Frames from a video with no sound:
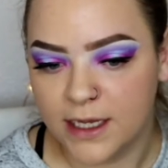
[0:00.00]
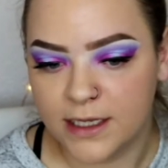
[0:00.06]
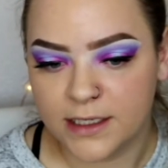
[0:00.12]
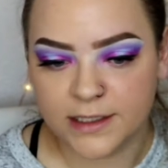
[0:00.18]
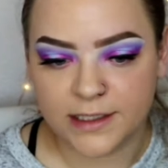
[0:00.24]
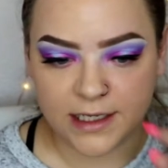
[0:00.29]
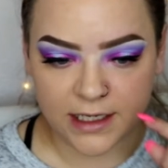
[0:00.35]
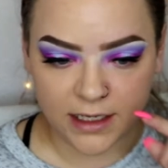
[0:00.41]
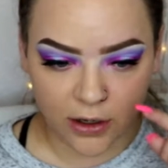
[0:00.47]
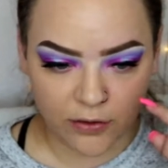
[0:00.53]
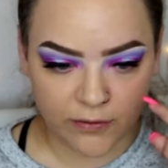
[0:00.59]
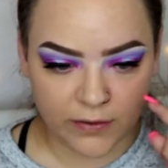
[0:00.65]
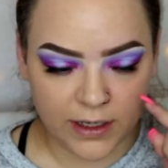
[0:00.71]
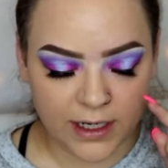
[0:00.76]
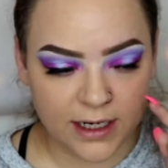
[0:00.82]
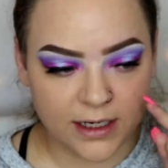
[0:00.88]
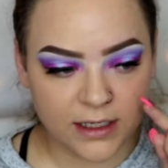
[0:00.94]
See
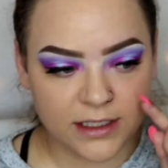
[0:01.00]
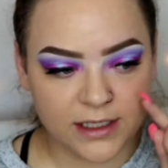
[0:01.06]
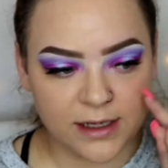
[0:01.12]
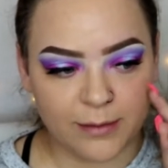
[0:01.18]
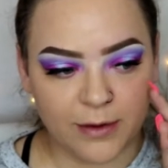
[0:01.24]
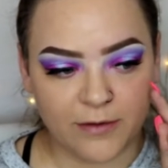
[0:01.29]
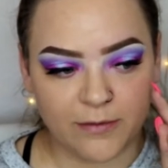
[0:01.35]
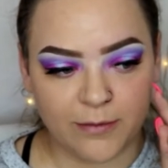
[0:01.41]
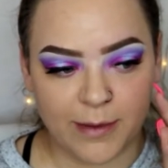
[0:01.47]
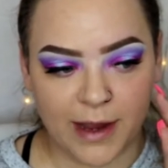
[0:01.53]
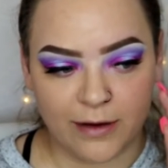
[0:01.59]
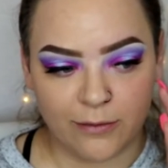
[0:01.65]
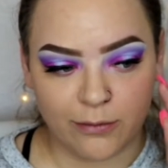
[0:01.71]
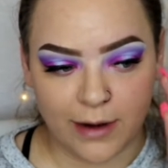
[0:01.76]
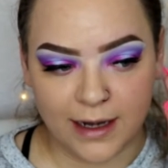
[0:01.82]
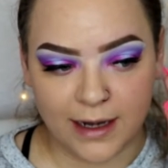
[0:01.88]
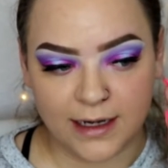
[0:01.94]
over here, some of my
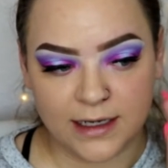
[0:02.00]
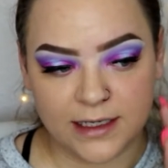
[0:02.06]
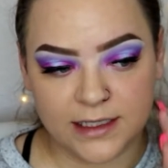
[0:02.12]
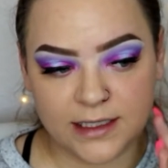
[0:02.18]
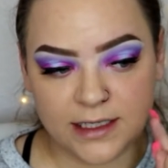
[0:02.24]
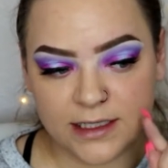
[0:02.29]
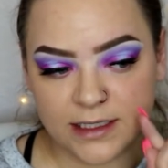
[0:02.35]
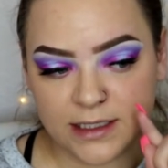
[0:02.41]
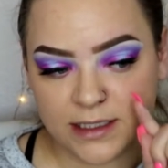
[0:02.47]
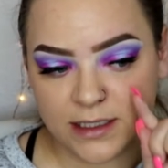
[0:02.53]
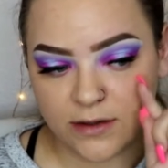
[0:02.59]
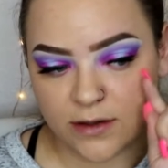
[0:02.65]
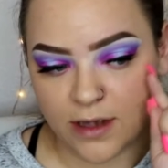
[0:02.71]
redness is still